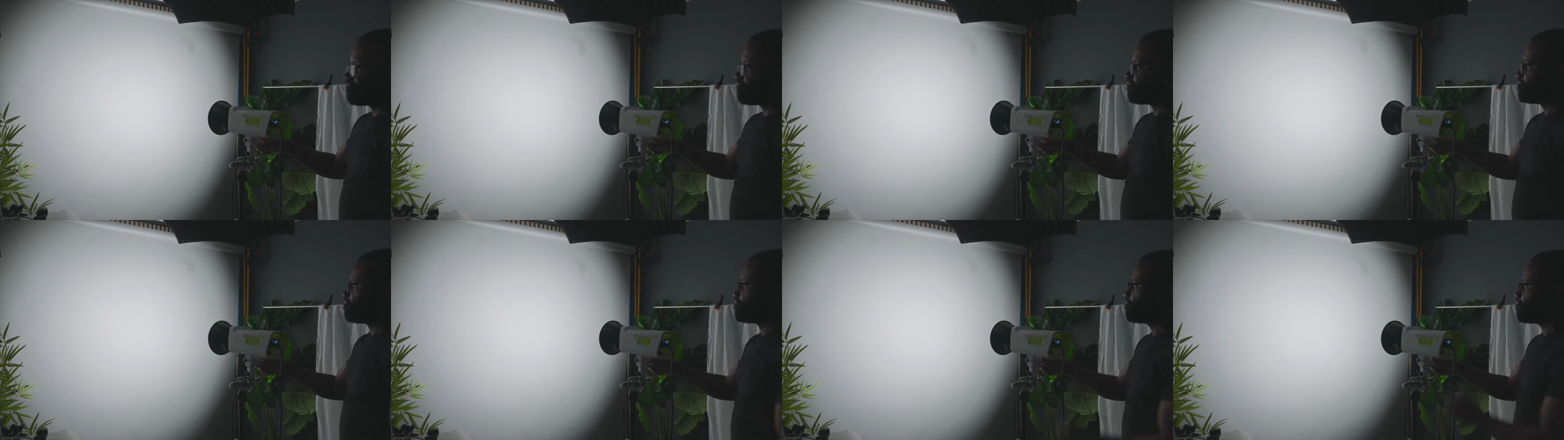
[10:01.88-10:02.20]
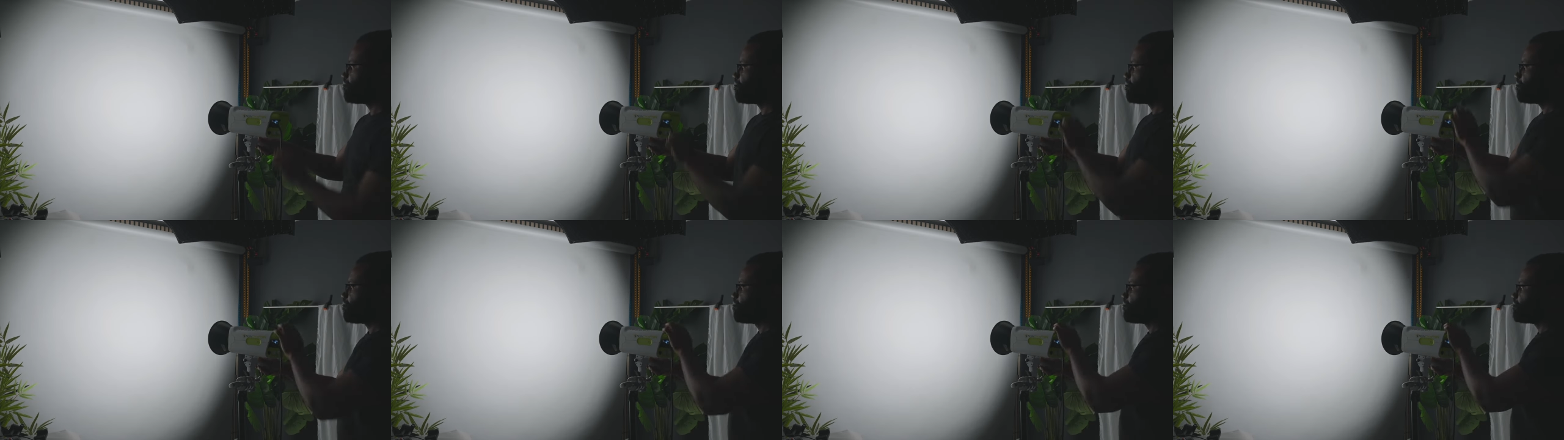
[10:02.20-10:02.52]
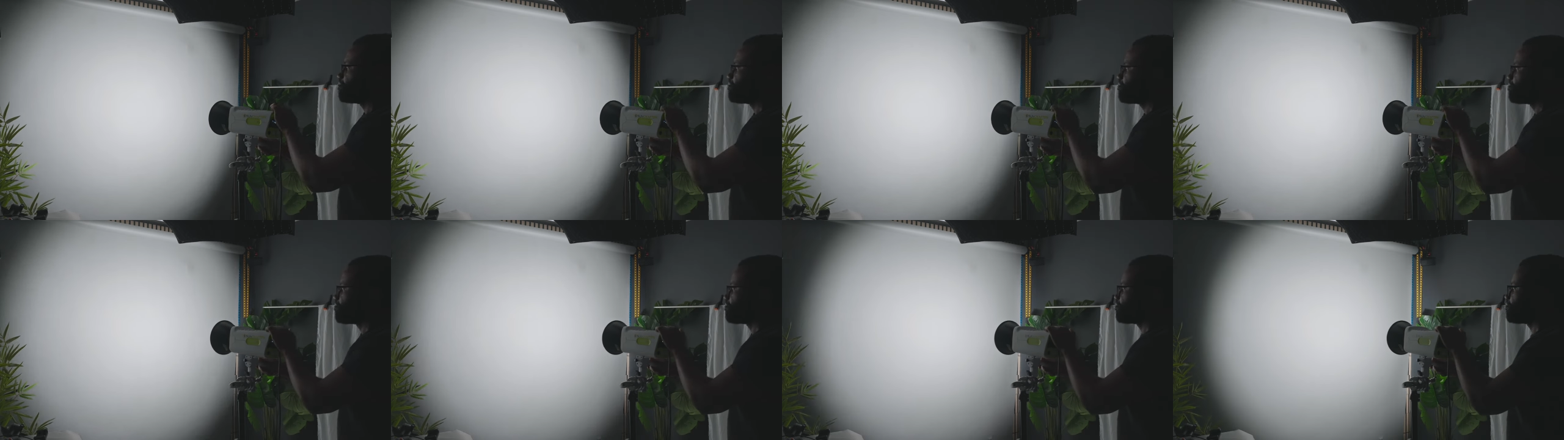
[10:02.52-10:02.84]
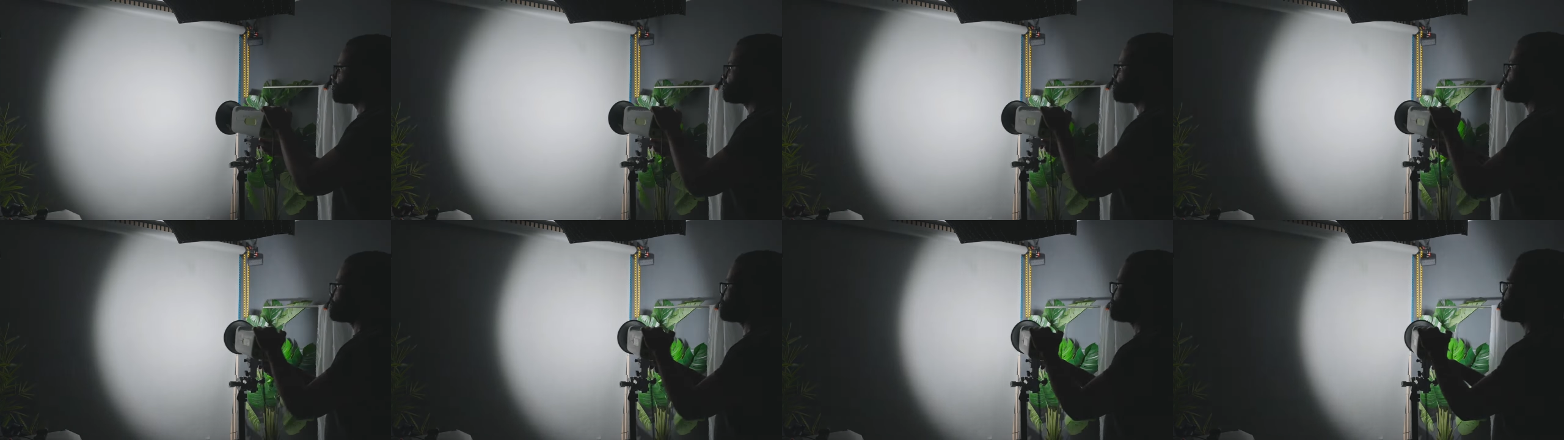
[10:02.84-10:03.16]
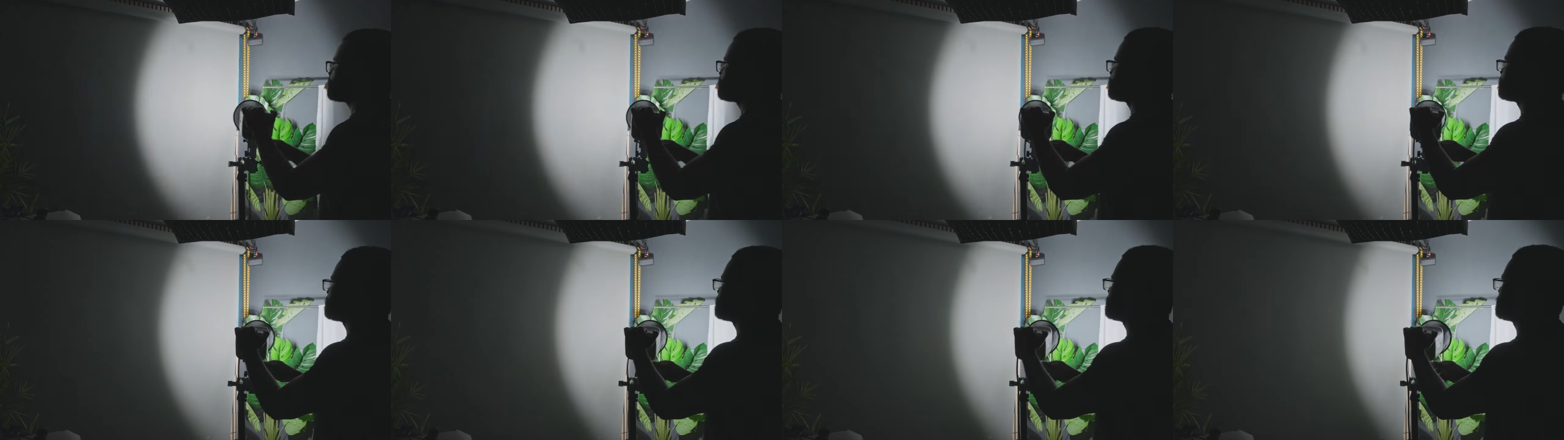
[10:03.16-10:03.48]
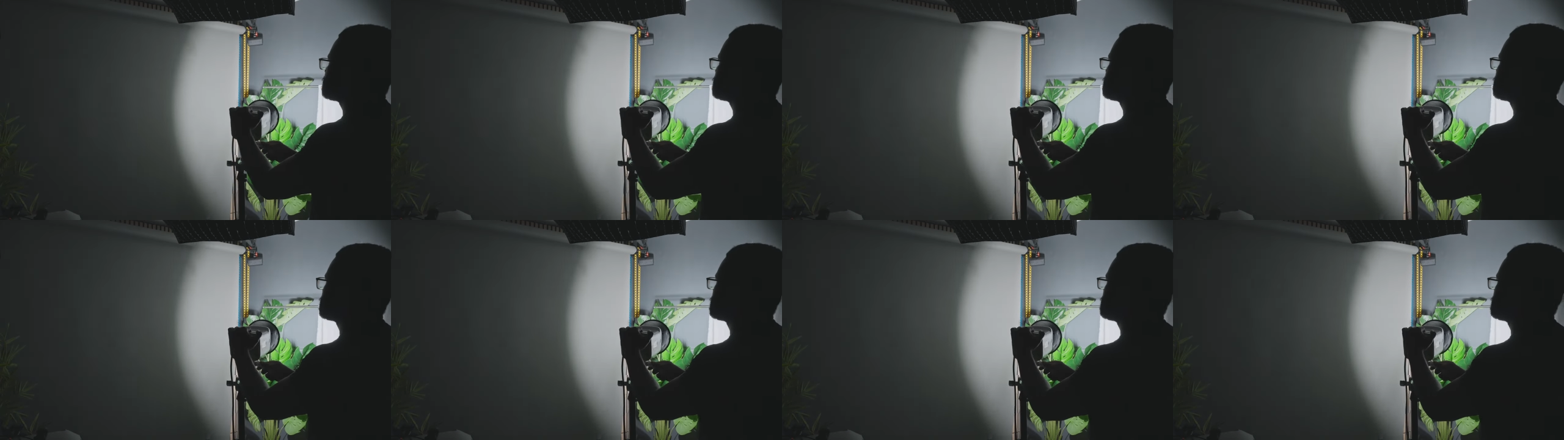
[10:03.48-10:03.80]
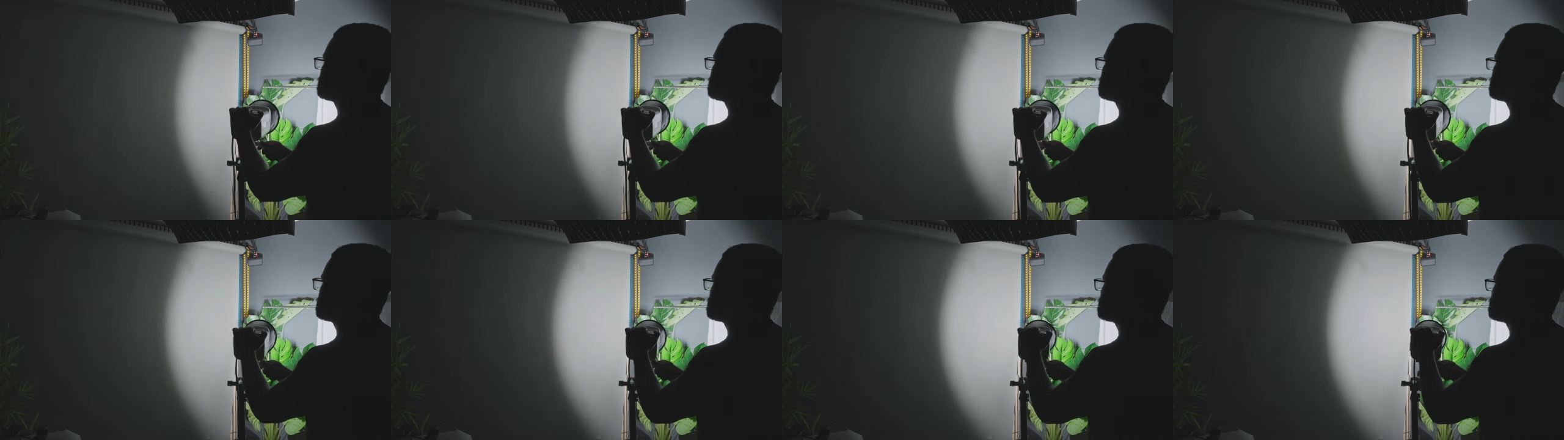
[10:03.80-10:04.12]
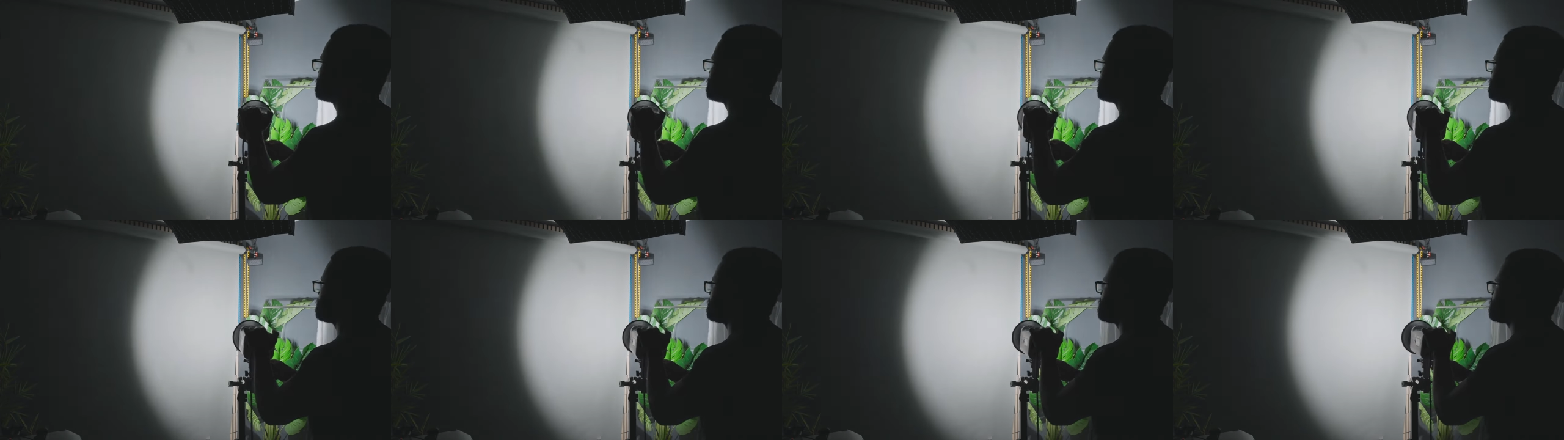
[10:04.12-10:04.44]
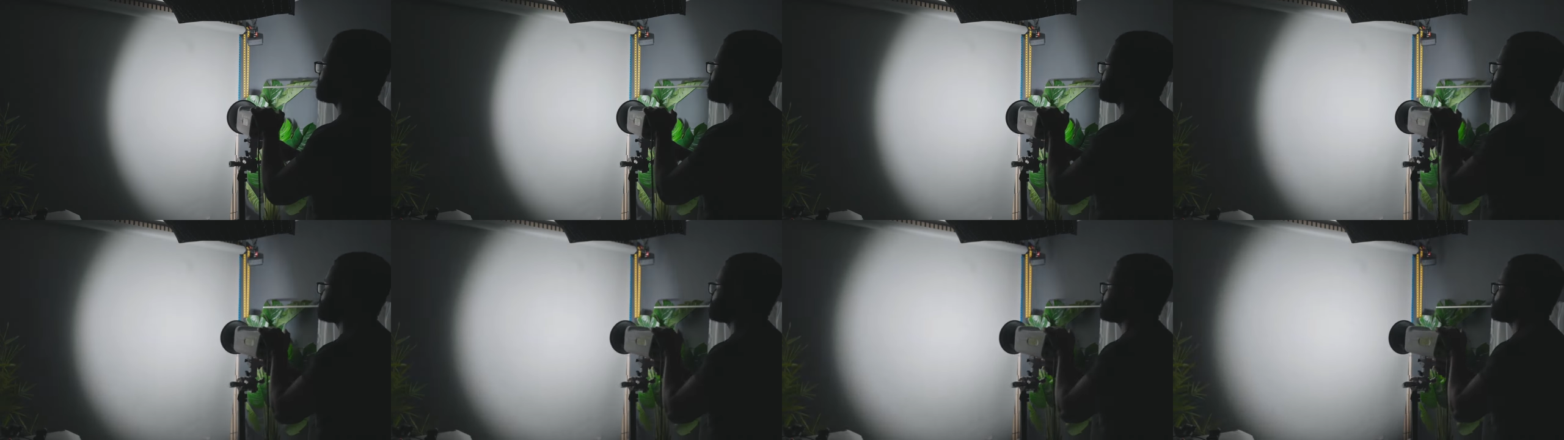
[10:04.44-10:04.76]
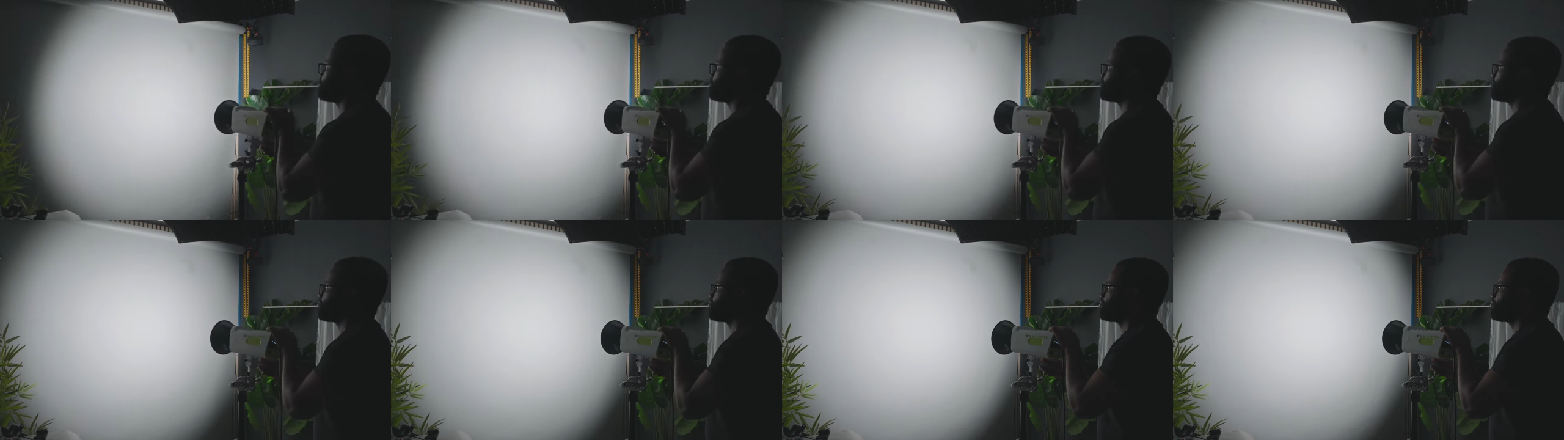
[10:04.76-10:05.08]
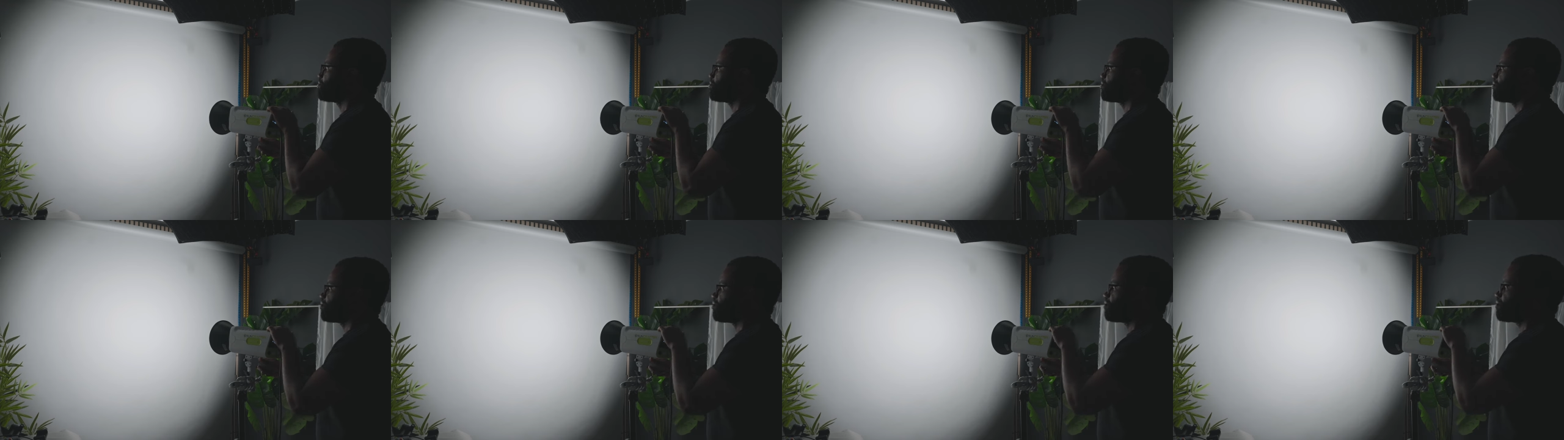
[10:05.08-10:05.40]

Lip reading: No face is visible, so there are no lips to read.